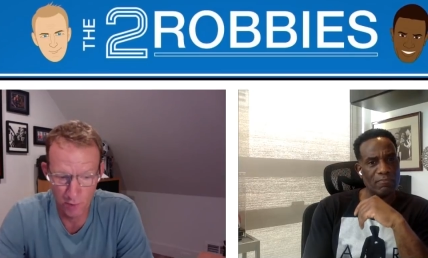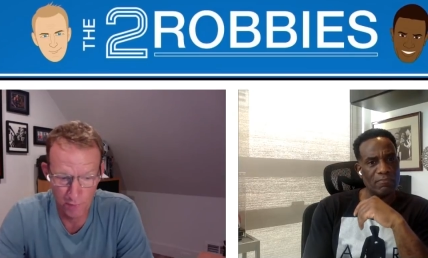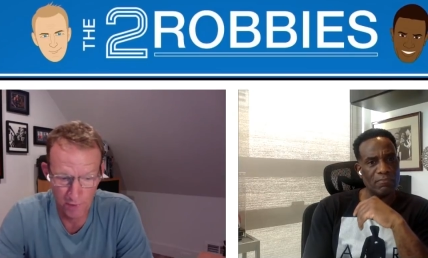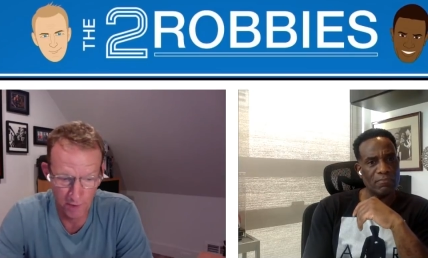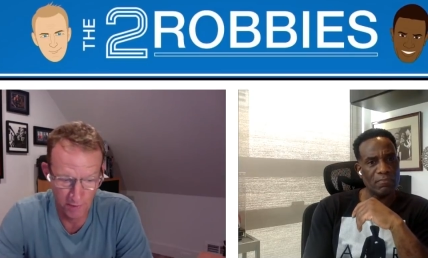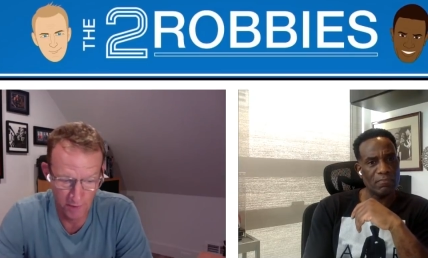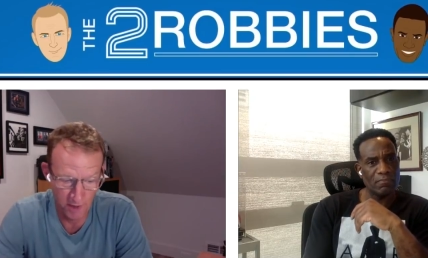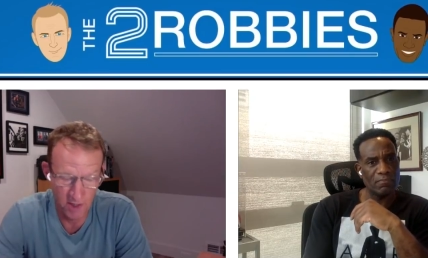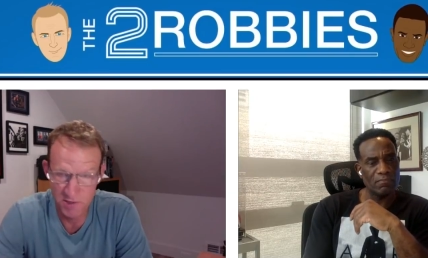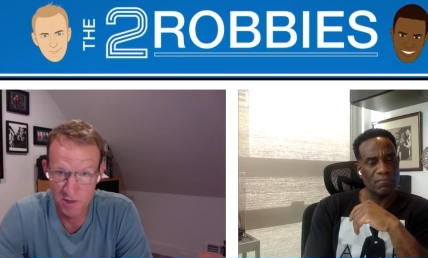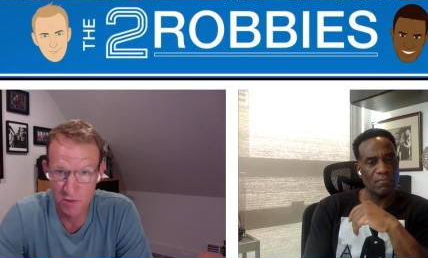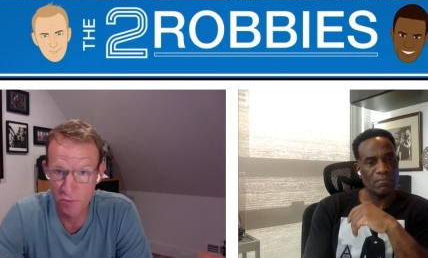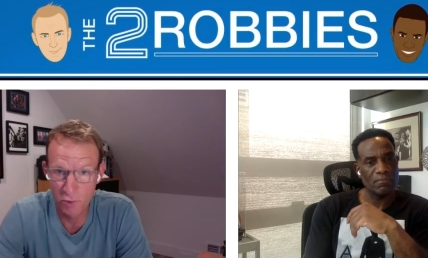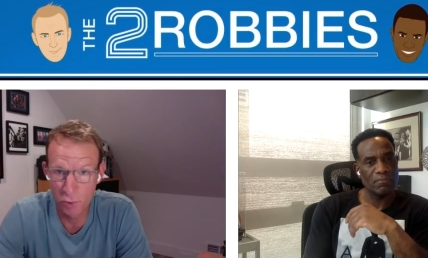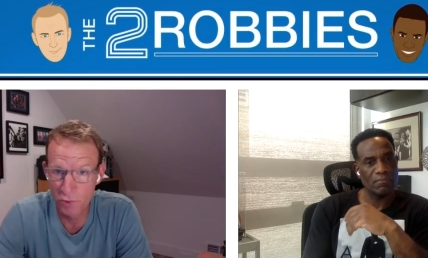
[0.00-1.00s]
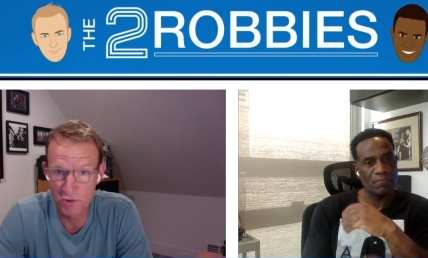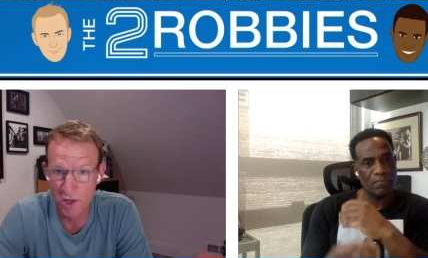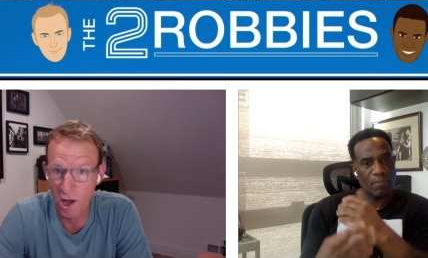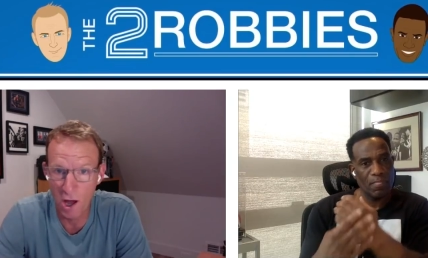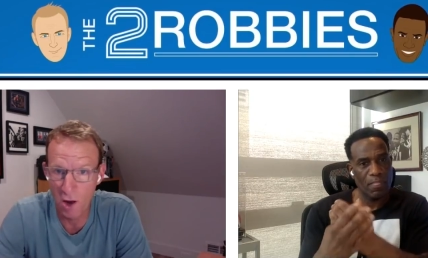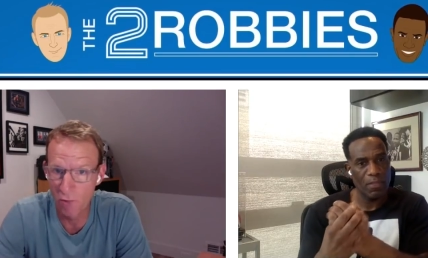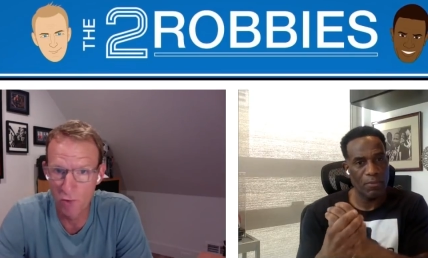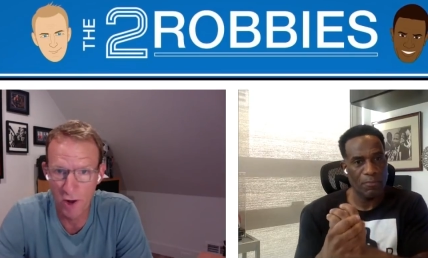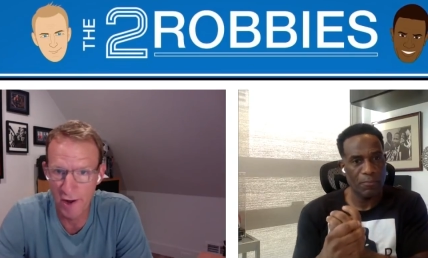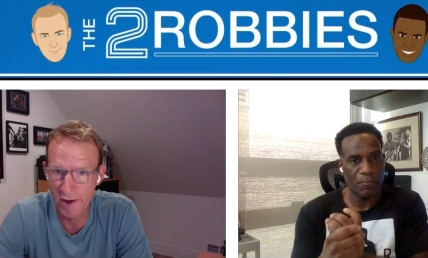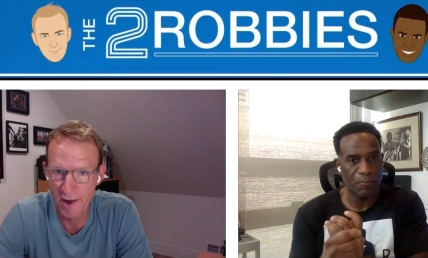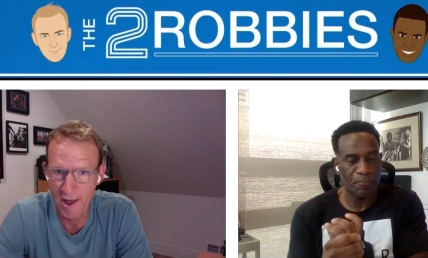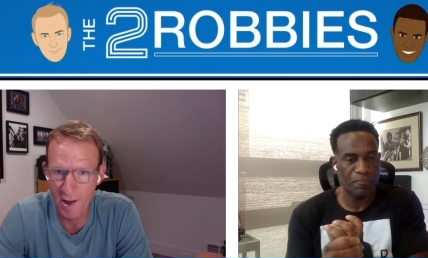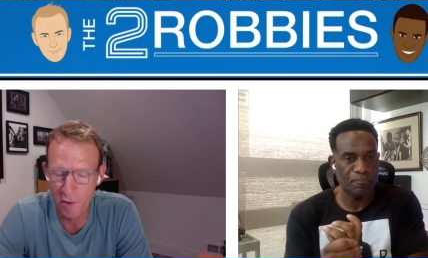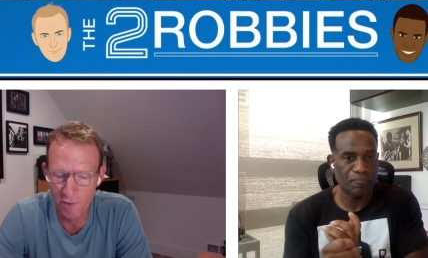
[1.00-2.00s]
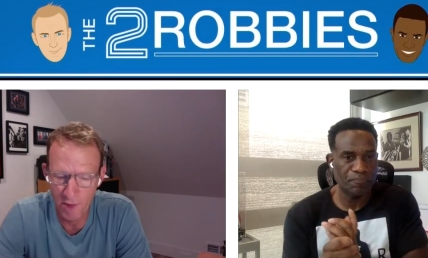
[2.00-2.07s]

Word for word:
Speaker 1: Rob, that these mm. are the rules that are right now.